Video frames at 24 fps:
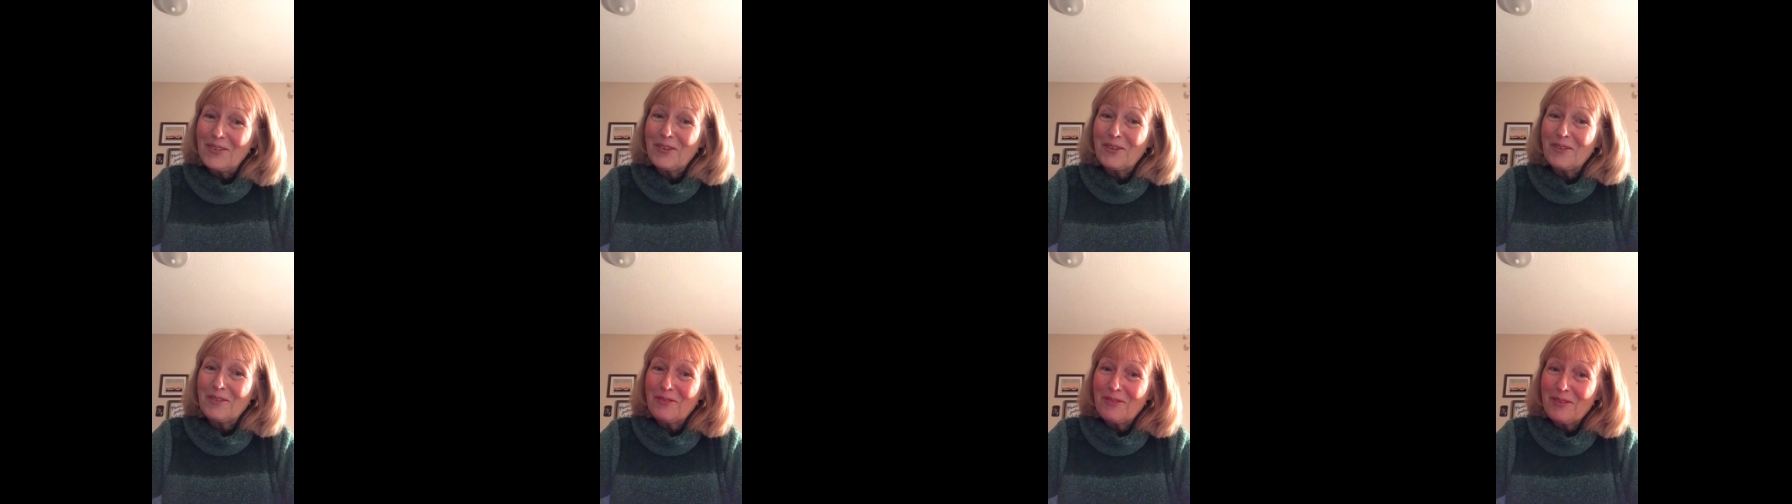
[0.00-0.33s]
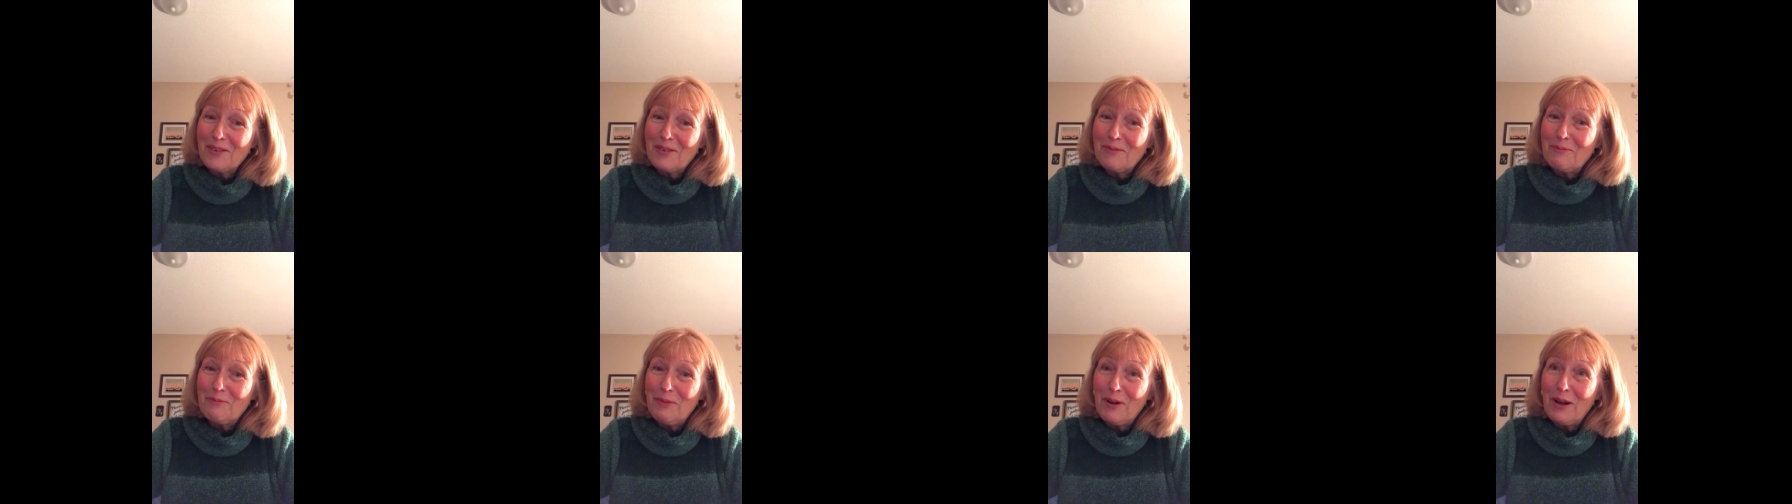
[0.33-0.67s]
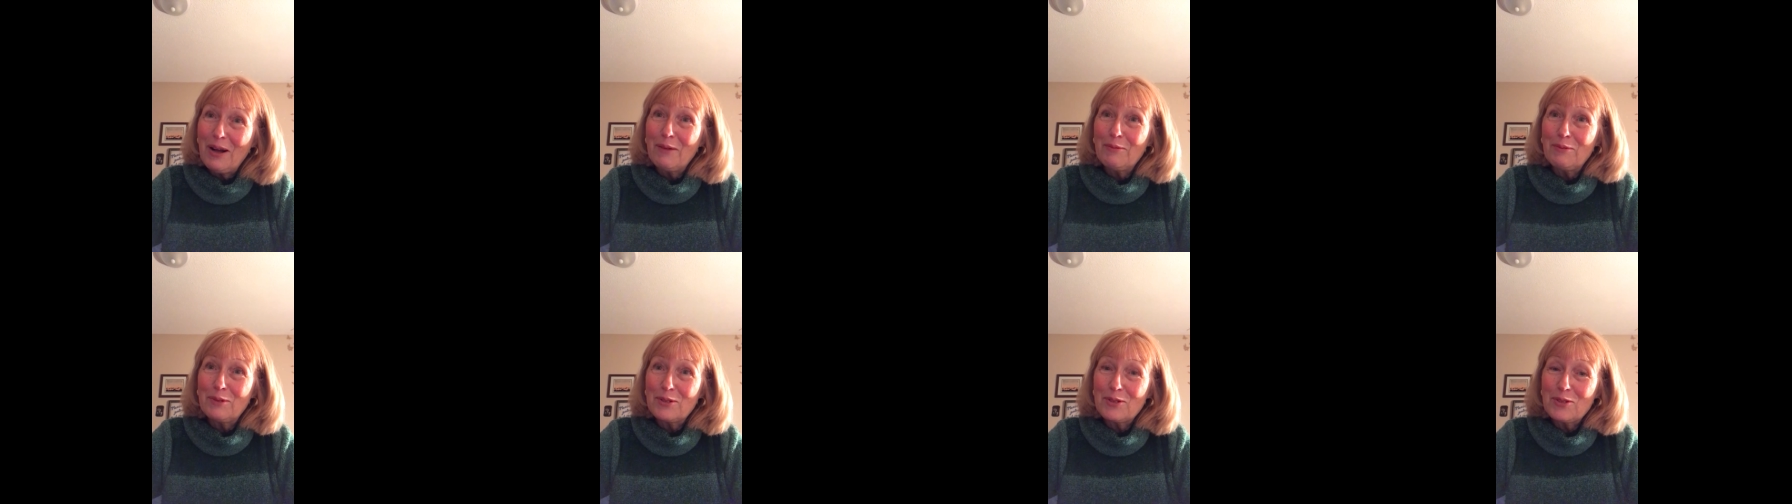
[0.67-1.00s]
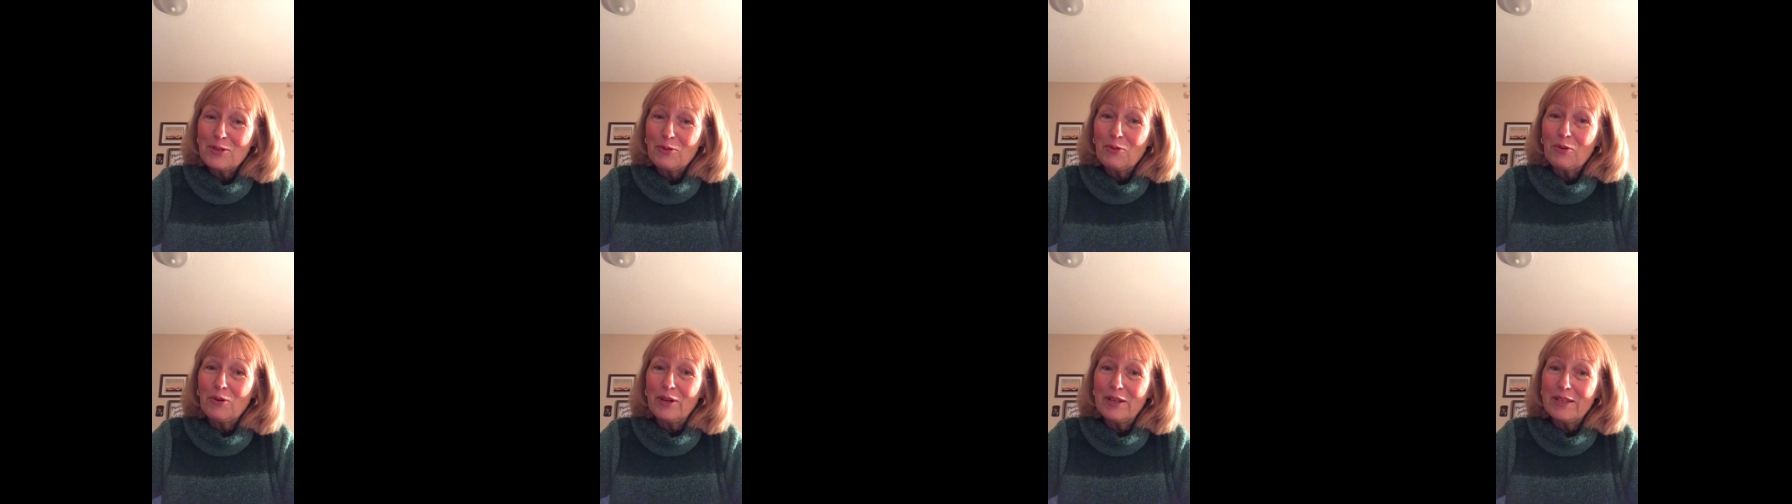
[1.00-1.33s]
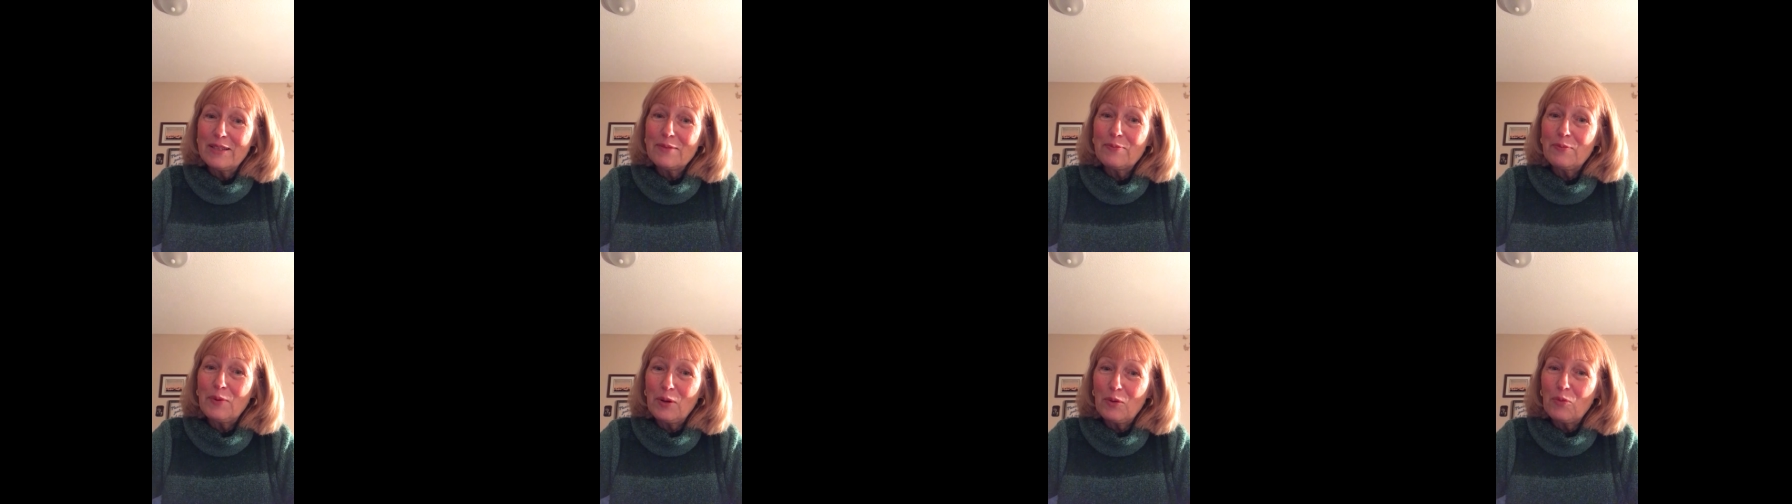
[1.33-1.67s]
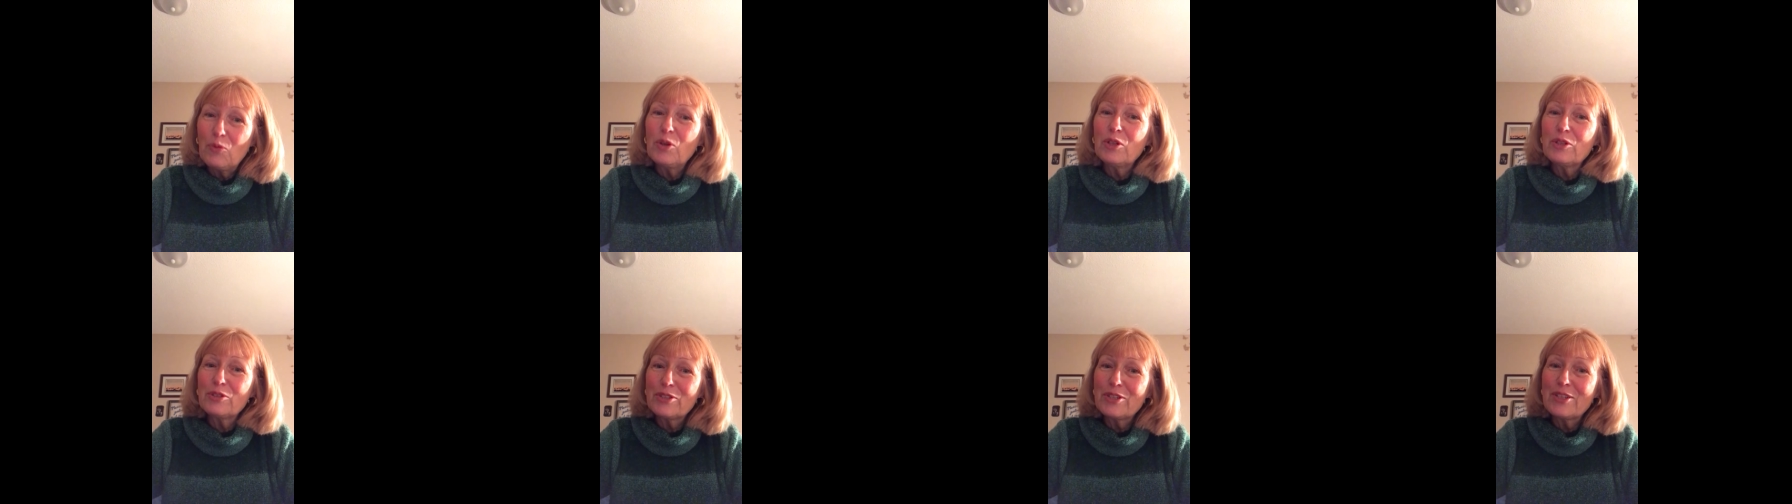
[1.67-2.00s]
learn from Bible stories,
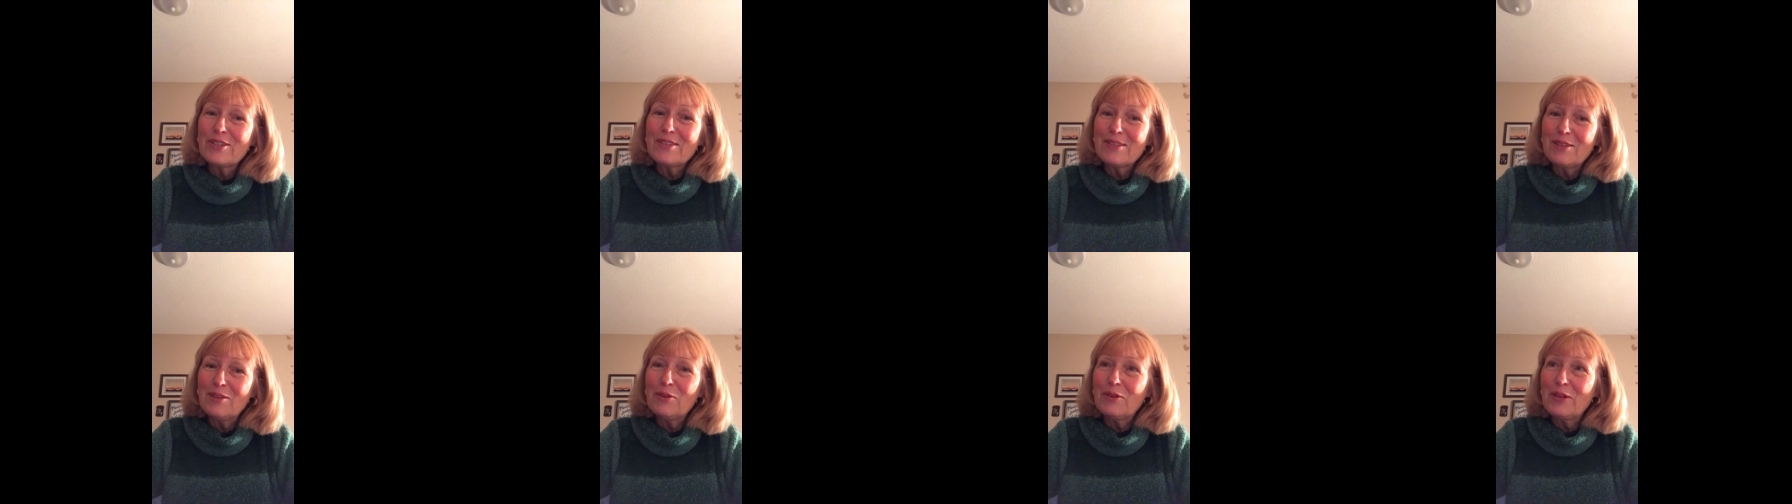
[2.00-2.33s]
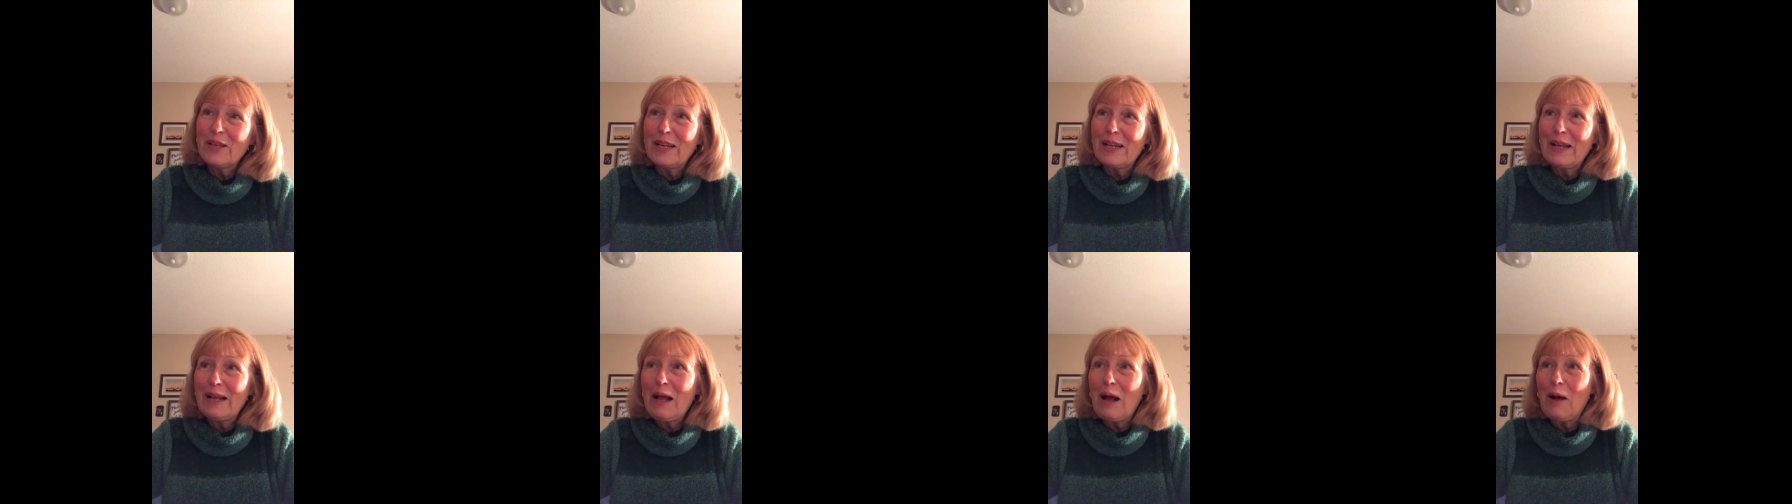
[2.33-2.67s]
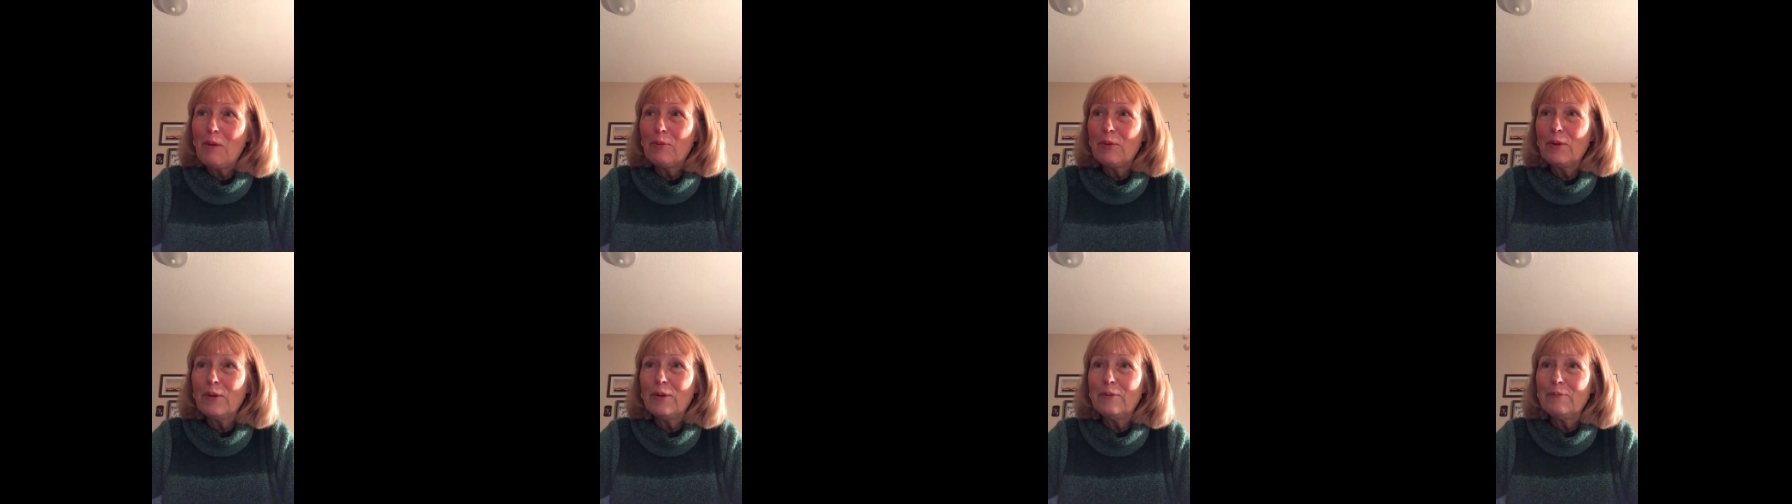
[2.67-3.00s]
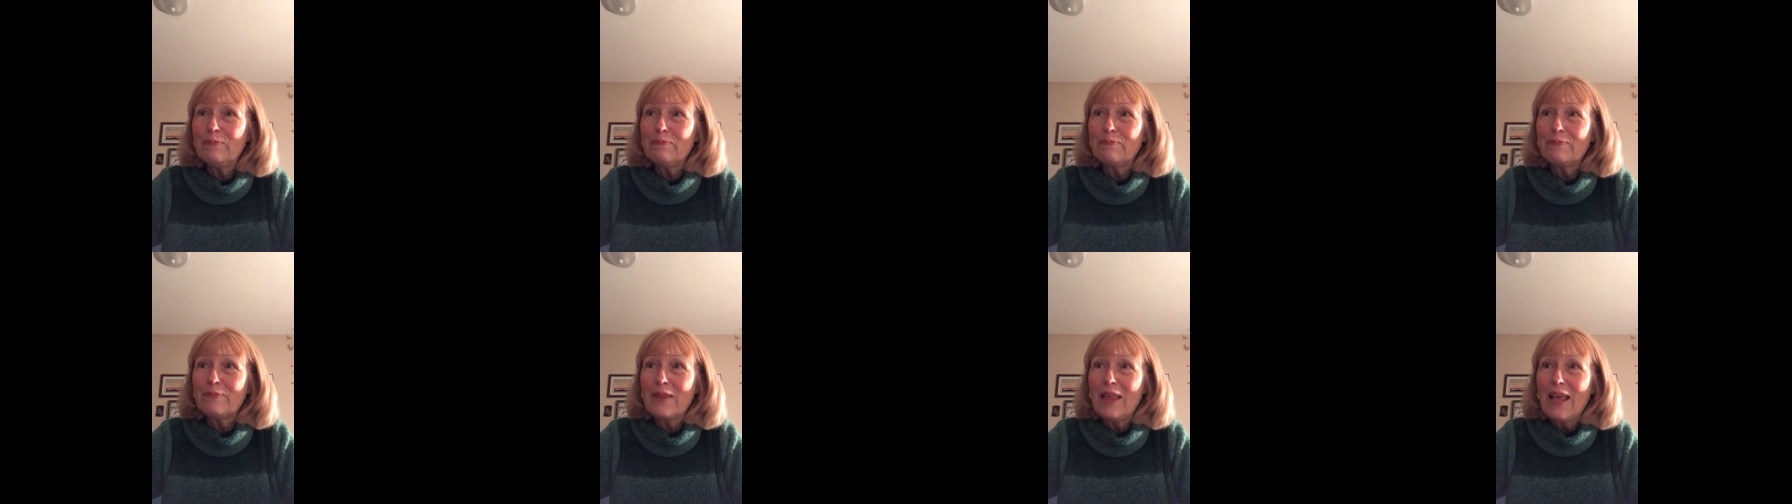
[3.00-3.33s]
but we'll just look at a couple.